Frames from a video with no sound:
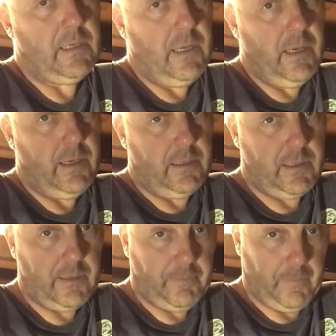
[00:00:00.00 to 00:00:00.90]

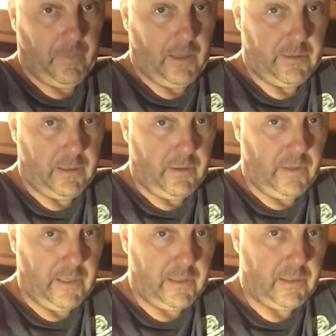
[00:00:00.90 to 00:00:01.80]
years to do
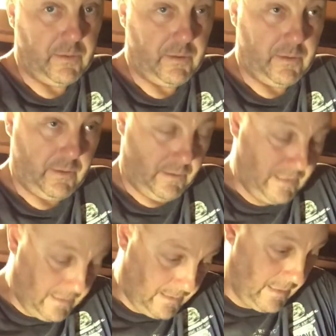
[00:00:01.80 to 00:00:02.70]
this.
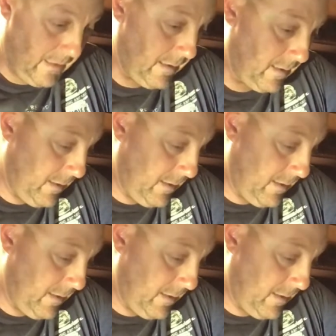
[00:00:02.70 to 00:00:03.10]
6 years.